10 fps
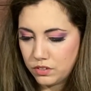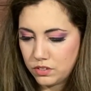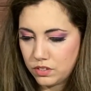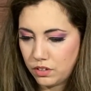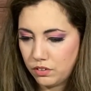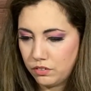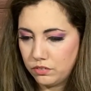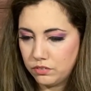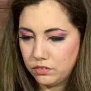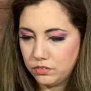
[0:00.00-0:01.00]
So
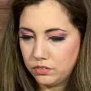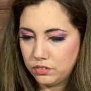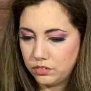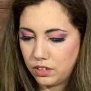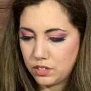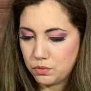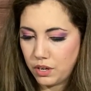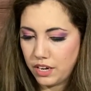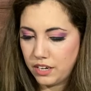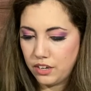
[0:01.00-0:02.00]
that's why
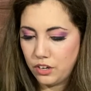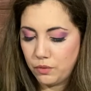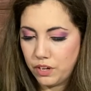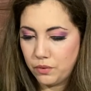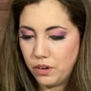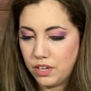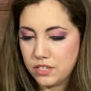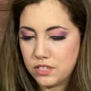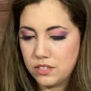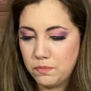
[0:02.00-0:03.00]
I didn't know what it was.